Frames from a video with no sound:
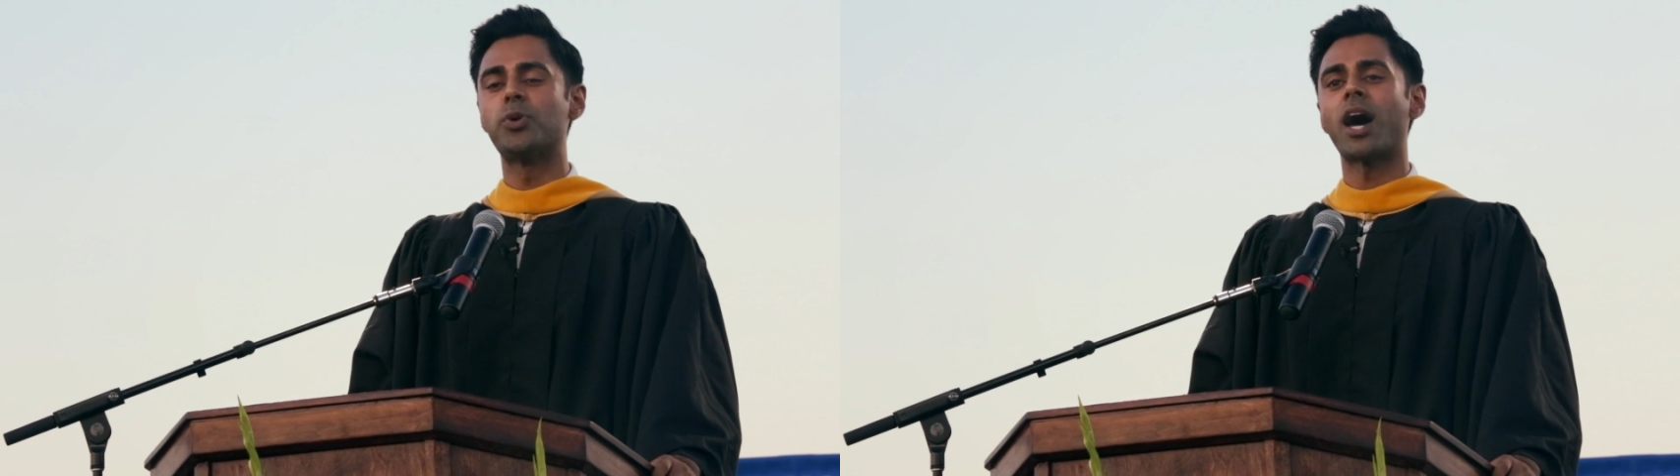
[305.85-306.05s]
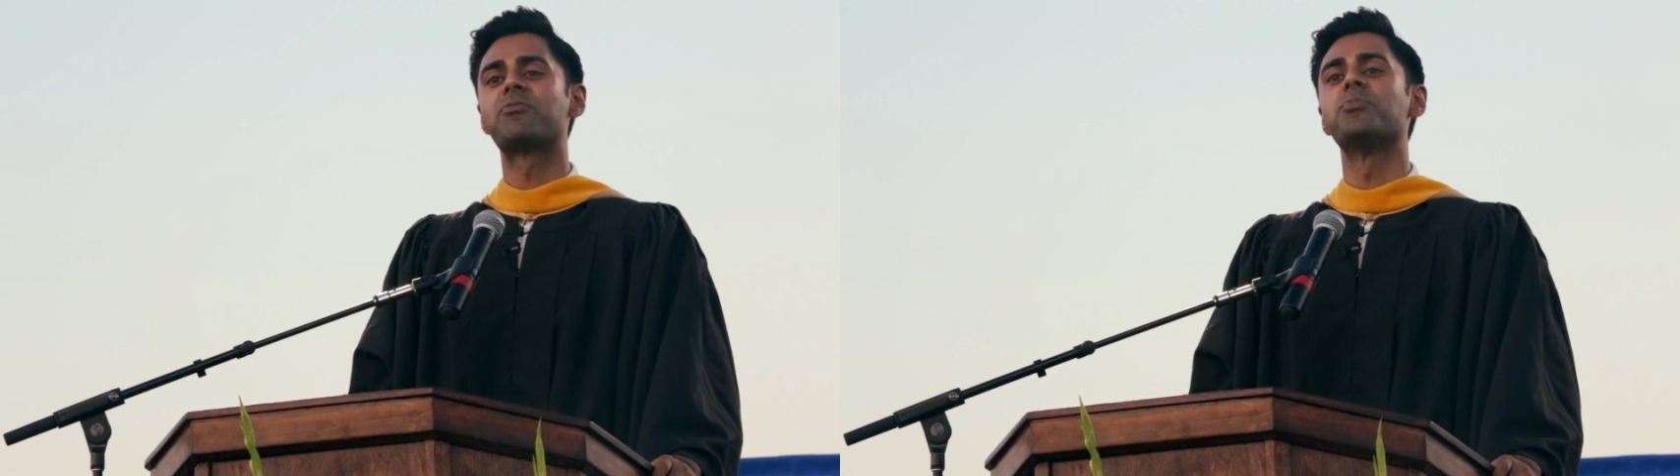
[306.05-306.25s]

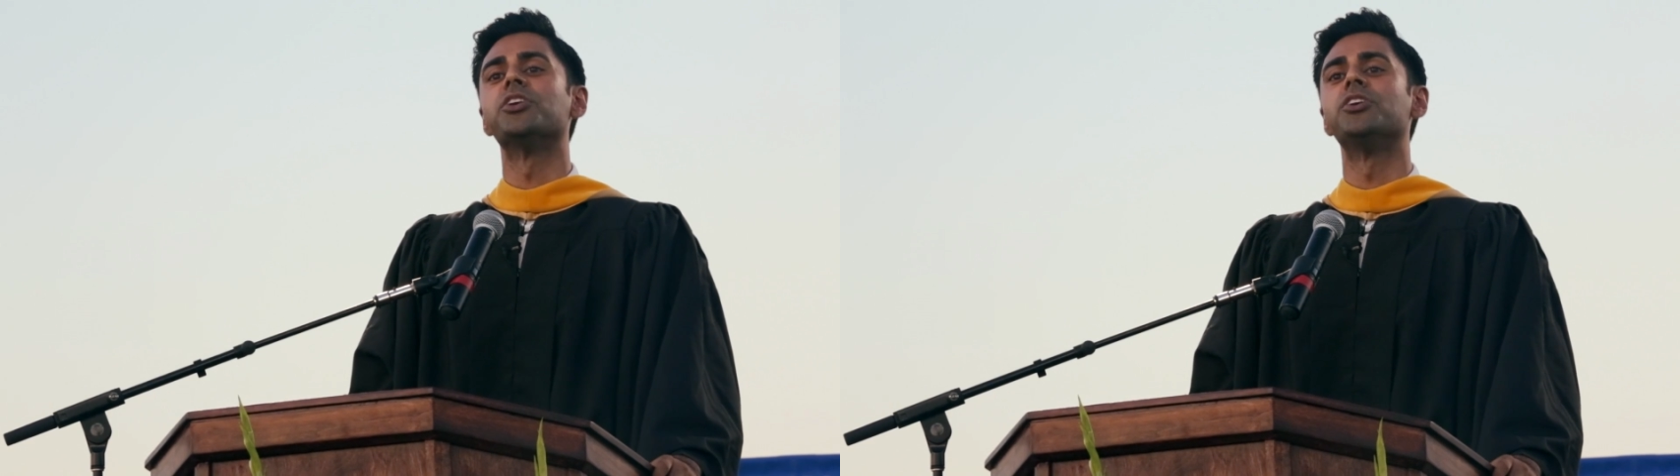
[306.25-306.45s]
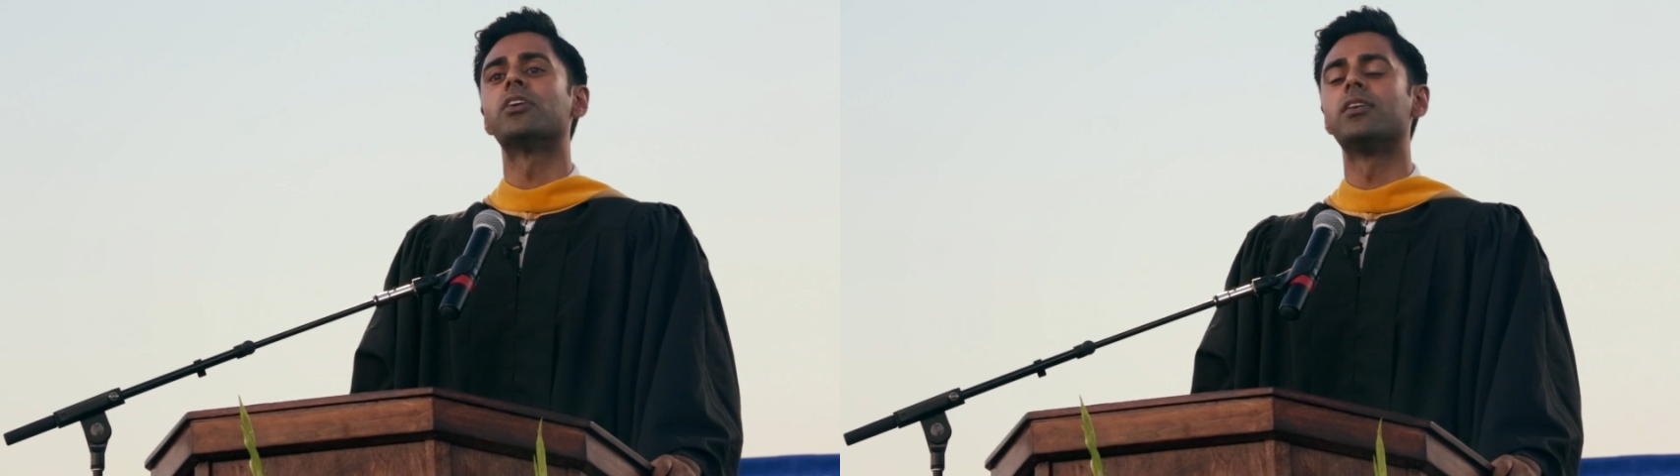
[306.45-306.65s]
got them from
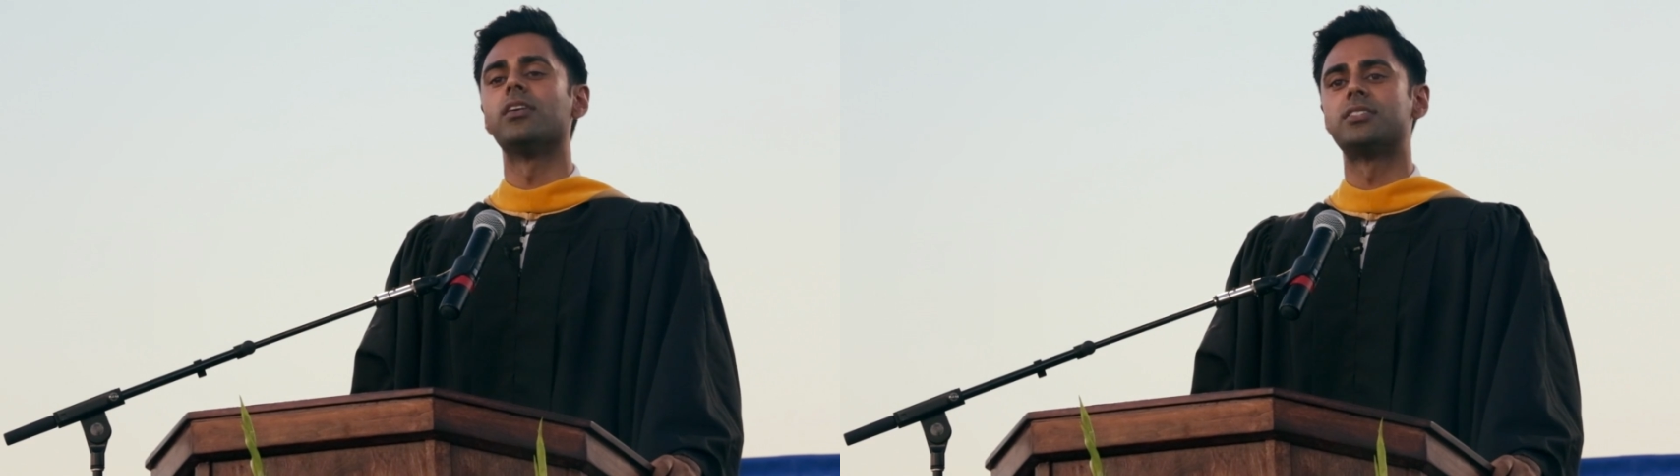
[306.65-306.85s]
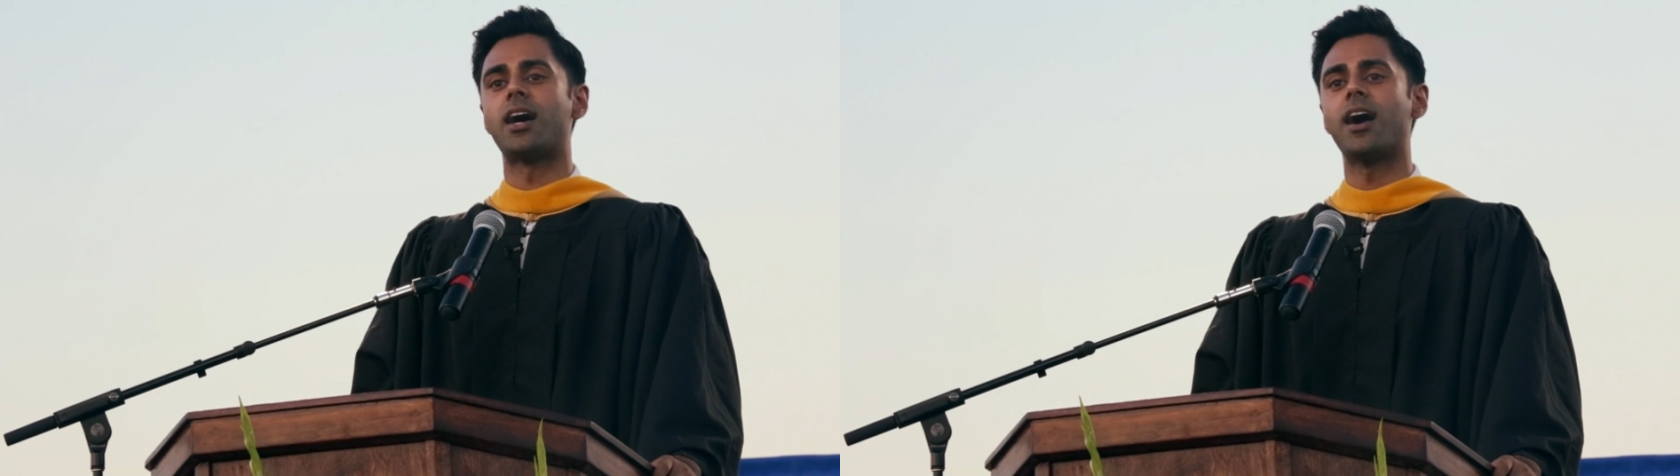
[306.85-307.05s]
the
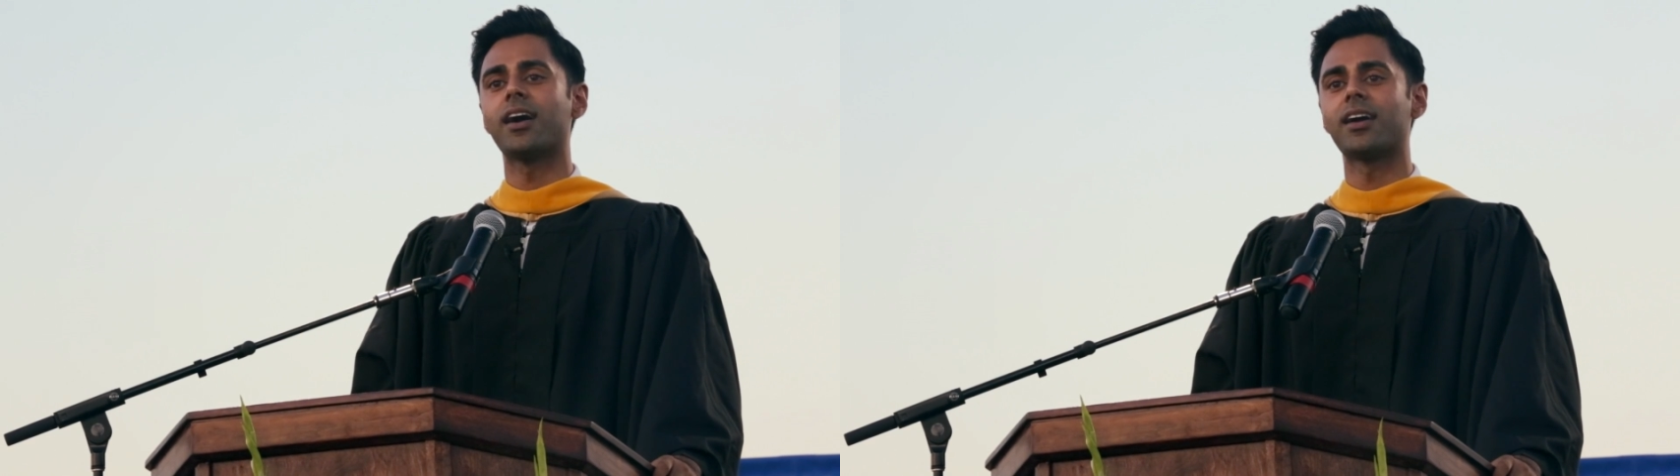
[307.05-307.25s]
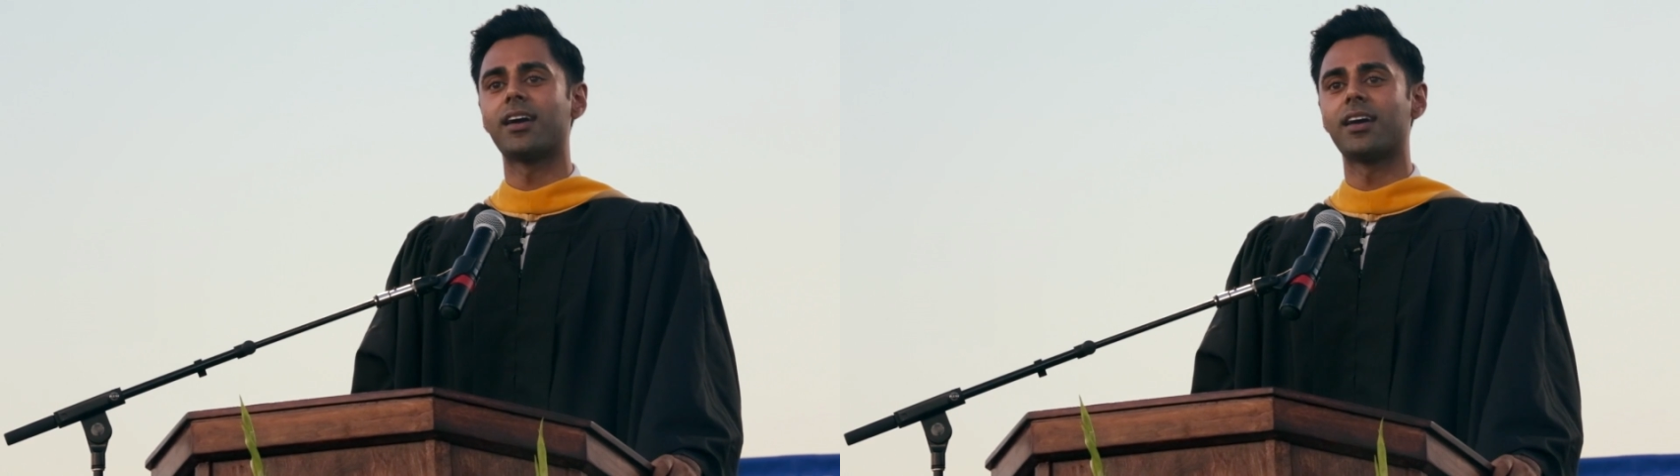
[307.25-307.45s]
urinal, dog.